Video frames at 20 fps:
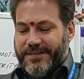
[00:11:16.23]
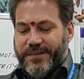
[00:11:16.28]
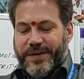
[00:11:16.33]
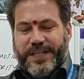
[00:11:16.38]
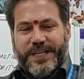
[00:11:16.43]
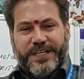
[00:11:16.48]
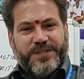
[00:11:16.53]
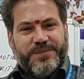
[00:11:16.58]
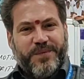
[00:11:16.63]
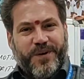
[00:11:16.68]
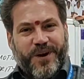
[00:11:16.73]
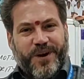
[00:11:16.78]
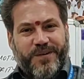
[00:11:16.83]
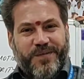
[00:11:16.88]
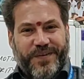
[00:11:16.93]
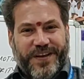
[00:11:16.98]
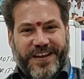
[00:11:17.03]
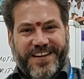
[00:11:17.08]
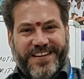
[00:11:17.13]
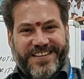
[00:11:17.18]
with the small
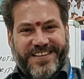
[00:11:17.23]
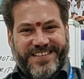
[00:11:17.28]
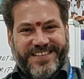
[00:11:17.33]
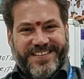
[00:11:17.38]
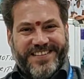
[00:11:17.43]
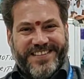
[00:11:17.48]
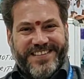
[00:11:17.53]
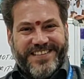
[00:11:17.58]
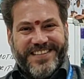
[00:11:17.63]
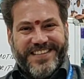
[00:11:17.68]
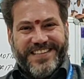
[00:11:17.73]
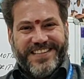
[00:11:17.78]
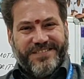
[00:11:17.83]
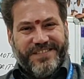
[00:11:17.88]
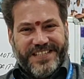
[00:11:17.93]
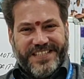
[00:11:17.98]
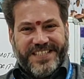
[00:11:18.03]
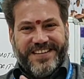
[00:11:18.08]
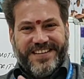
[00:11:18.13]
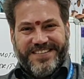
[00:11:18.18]
finger. It's
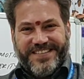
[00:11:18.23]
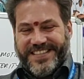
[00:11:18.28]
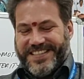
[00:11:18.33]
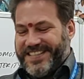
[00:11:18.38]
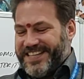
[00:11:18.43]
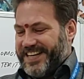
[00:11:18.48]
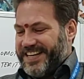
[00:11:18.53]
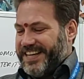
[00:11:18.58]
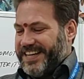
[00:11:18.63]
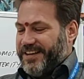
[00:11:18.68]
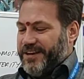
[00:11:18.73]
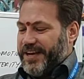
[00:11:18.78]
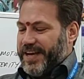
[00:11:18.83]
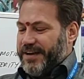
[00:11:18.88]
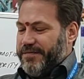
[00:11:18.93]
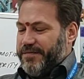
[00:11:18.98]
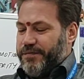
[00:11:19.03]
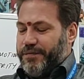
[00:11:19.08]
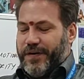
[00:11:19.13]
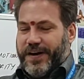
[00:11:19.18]
very interesting. You
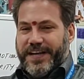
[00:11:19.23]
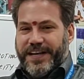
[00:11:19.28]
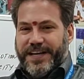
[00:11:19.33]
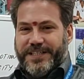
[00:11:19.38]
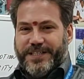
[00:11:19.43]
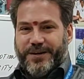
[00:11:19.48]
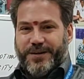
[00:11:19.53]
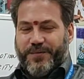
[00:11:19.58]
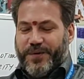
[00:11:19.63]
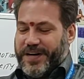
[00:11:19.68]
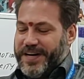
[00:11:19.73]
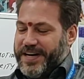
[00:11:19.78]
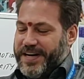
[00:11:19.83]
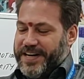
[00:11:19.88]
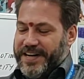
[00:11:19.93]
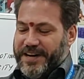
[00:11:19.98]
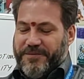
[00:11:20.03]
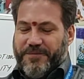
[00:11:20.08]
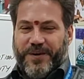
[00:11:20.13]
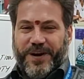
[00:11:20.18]
have fire on one
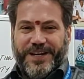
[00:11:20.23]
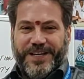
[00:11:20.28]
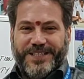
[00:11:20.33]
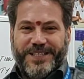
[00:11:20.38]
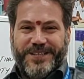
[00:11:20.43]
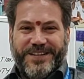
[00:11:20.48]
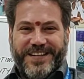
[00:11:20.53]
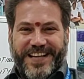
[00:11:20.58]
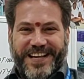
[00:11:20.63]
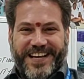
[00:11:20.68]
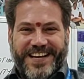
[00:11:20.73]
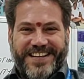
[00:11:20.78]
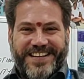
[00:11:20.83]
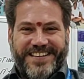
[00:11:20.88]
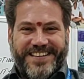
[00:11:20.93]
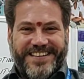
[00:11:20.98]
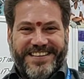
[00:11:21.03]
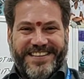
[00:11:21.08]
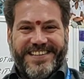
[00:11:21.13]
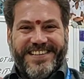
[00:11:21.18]
end and water on the
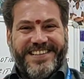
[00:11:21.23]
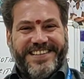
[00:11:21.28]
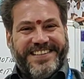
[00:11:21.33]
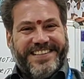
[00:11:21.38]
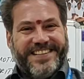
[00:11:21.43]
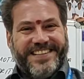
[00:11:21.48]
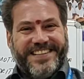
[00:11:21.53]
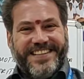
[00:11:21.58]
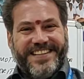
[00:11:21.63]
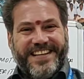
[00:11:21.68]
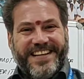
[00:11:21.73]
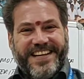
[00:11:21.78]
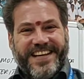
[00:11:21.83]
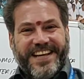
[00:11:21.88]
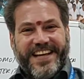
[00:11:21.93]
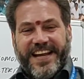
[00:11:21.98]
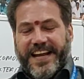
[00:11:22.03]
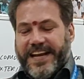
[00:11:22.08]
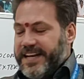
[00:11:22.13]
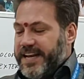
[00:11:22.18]
other.
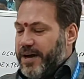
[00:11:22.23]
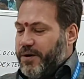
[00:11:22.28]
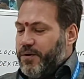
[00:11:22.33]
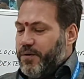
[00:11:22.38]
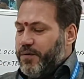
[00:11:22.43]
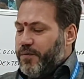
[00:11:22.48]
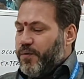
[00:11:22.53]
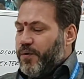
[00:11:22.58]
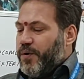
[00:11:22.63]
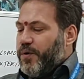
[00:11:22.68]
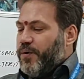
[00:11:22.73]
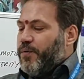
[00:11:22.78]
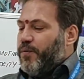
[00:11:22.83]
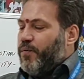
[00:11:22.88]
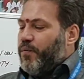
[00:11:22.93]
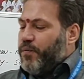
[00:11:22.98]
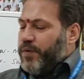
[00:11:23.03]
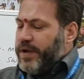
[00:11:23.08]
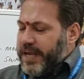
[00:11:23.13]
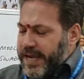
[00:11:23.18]
Now,
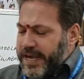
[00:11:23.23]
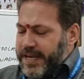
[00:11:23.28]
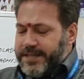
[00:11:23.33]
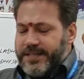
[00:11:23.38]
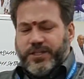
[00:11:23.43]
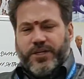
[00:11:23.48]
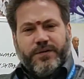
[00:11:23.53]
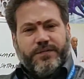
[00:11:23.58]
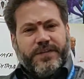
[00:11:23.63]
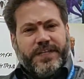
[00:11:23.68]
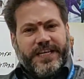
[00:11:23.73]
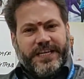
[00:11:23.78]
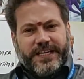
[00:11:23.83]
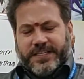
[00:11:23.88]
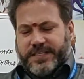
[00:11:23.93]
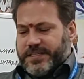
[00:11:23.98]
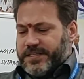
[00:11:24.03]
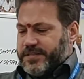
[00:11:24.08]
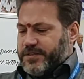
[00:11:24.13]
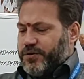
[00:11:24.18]
each of
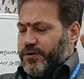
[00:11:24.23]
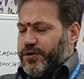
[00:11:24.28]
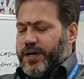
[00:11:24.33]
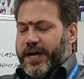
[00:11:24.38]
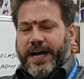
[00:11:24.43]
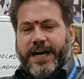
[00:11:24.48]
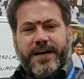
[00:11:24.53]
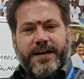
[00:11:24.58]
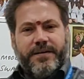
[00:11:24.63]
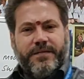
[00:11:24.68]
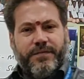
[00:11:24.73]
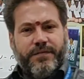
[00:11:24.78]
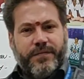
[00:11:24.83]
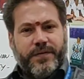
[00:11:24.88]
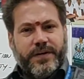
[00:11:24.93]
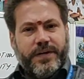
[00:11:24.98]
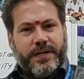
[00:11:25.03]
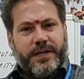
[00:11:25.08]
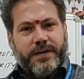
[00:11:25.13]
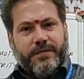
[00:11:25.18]
these, so you
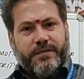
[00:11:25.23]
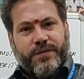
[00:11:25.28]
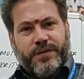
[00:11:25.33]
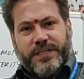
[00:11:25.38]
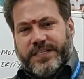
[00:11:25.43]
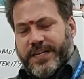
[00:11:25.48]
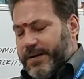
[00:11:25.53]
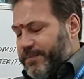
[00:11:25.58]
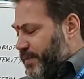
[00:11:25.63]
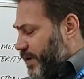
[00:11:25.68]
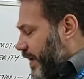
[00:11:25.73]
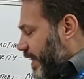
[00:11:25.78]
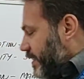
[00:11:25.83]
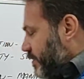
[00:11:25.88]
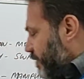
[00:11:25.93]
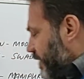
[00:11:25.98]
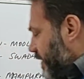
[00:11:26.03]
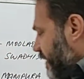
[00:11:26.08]
have, for example, as